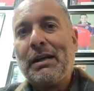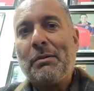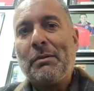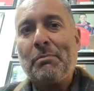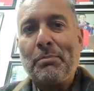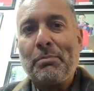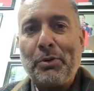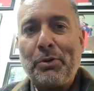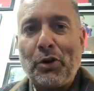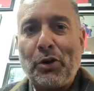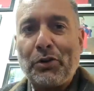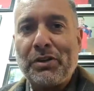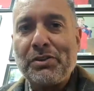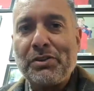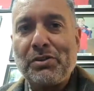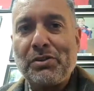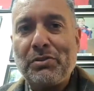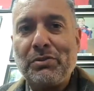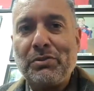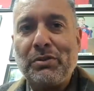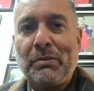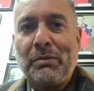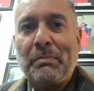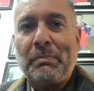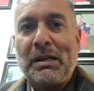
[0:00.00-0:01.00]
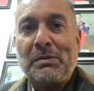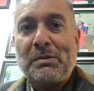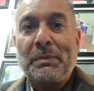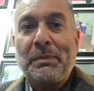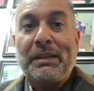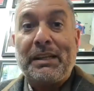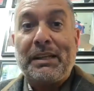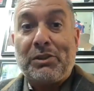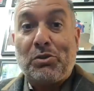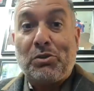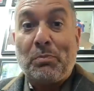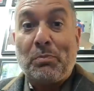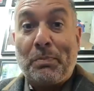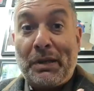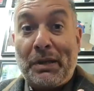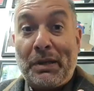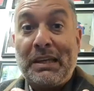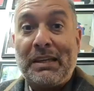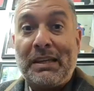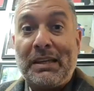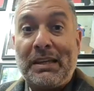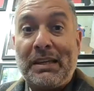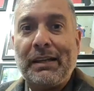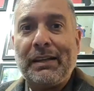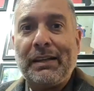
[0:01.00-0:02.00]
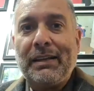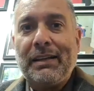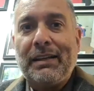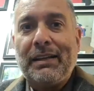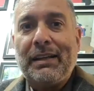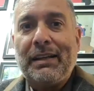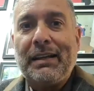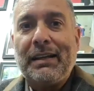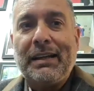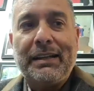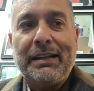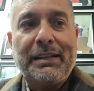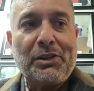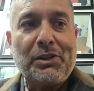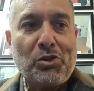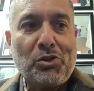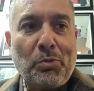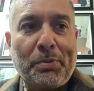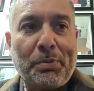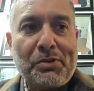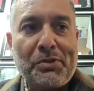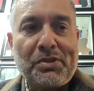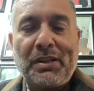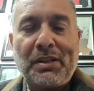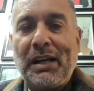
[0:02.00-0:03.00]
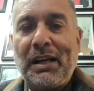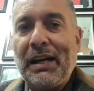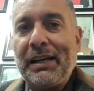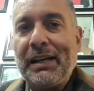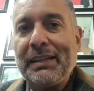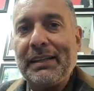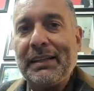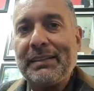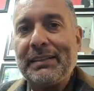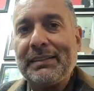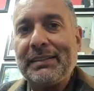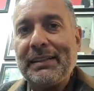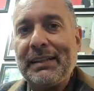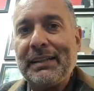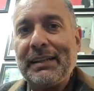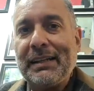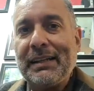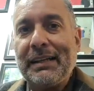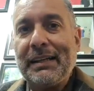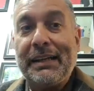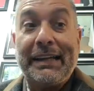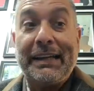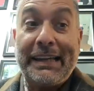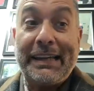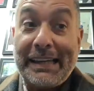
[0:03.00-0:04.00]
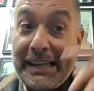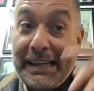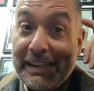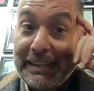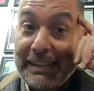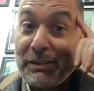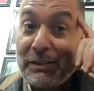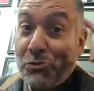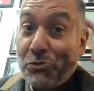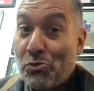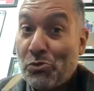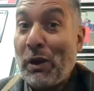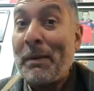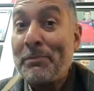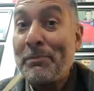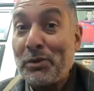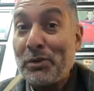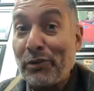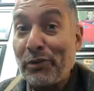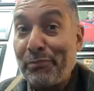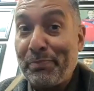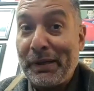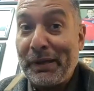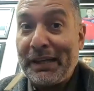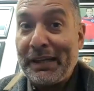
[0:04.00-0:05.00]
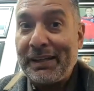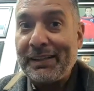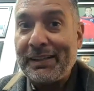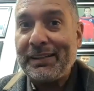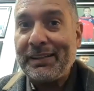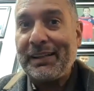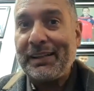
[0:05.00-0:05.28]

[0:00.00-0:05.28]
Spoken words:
brought into mass media to be the superstar that he dreamt of being,